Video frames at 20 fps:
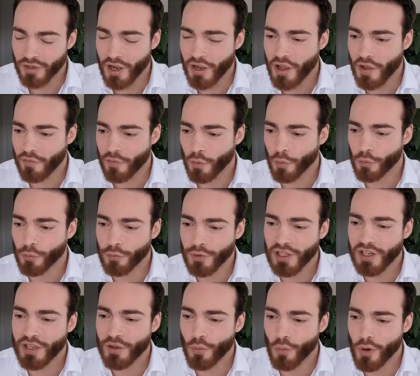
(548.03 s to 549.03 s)
So now you have a
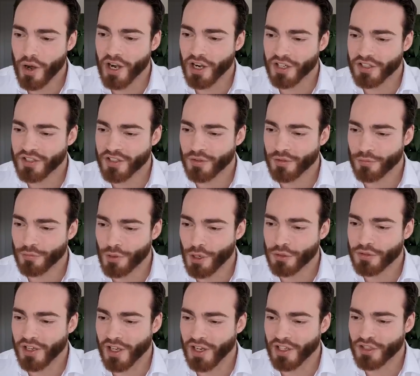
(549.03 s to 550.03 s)
really weird
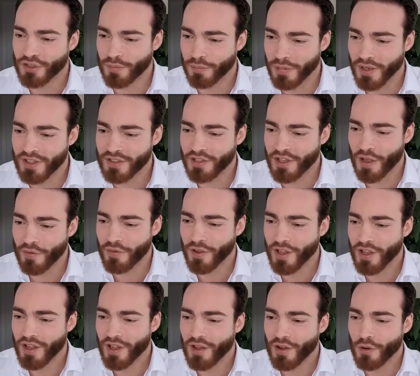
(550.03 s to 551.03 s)
rotating split. You have
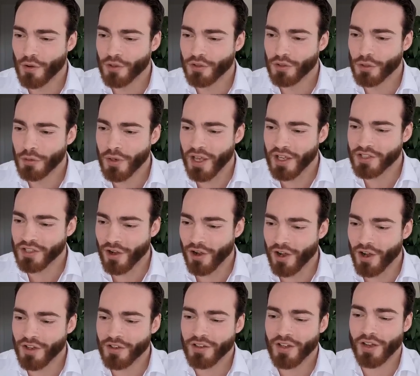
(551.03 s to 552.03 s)
2 days
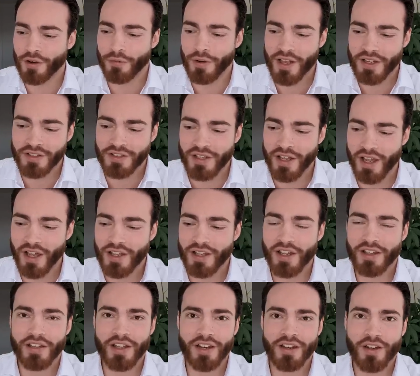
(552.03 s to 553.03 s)
on, a rest
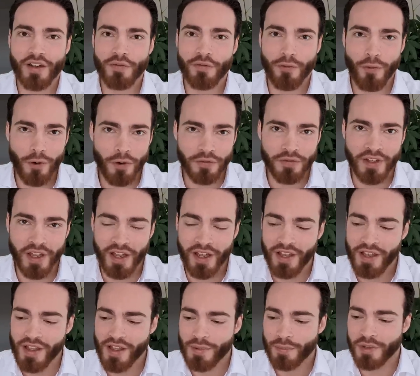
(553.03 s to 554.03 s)
day, and then a 4th
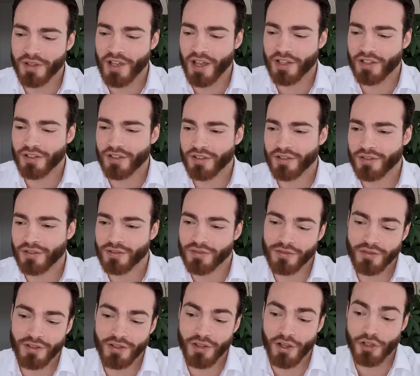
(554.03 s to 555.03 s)
day, but then
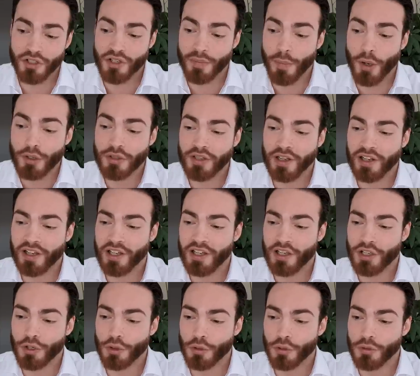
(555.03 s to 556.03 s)

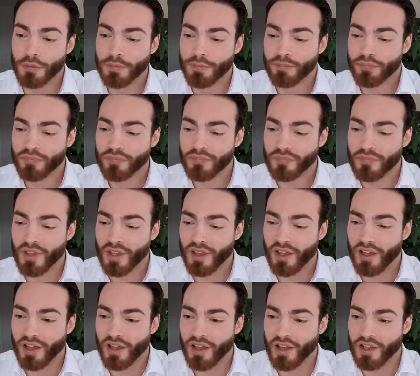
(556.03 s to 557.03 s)
supposedly you
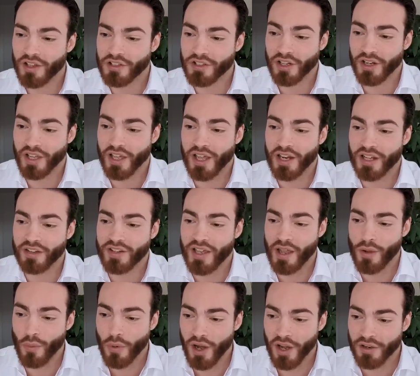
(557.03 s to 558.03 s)
start again at
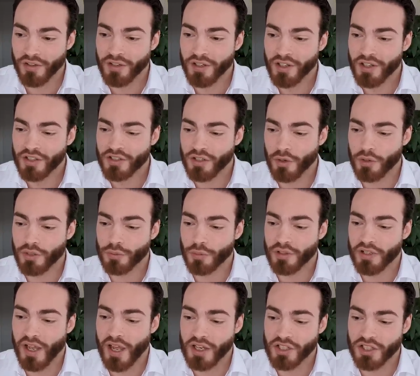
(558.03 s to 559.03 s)
day 1. So it
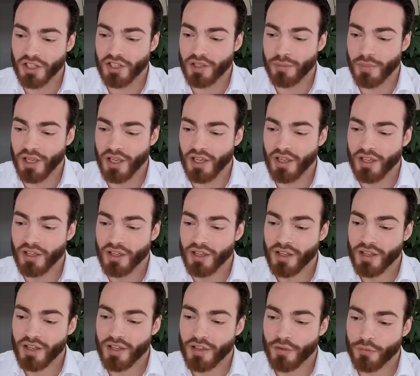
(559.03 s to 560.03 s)
would actually be
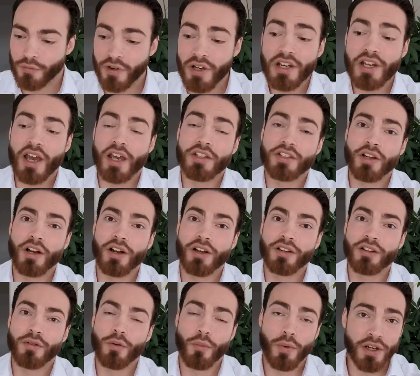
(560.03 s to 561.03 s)
3 days
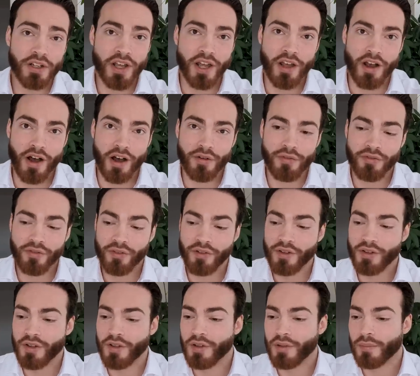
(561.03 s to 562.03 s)
on, 1 day off,
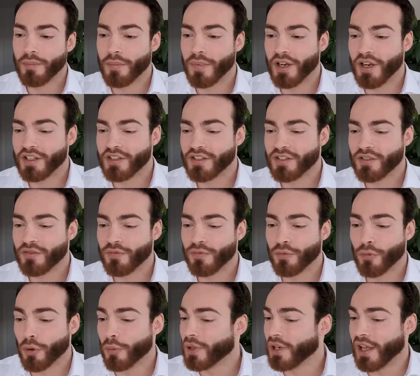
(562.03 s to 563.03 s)
but it's
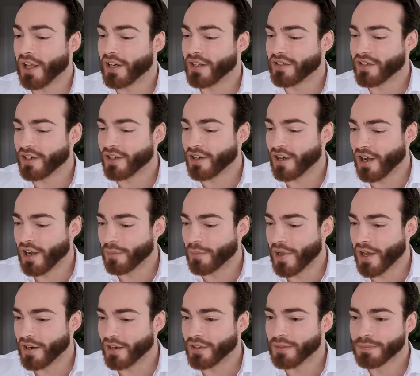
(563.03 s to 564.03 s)
formulated in an odd
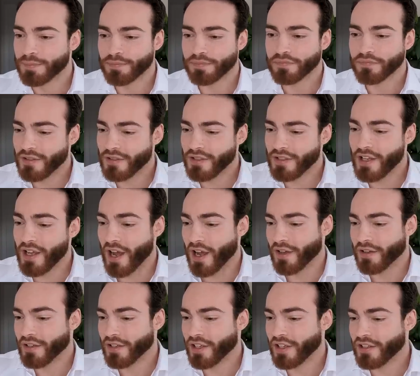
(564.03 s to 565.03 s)
manner.
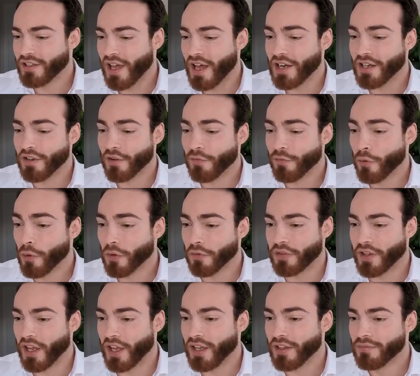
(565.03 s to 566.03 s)
Yeah, it added a
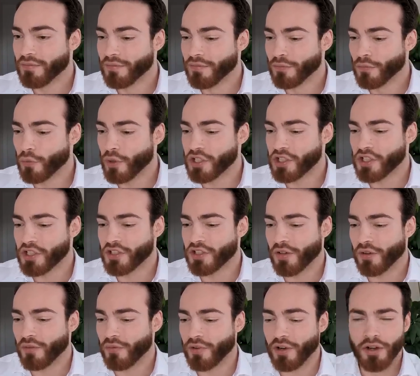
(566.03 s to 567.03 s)
4th day. Which
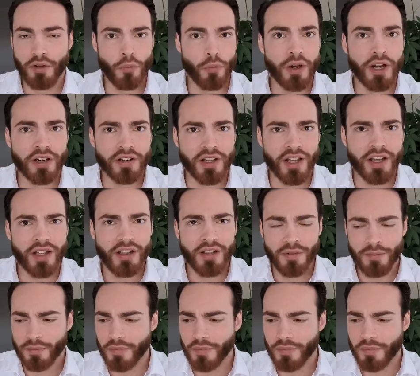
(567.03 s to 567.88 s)
is a very weird day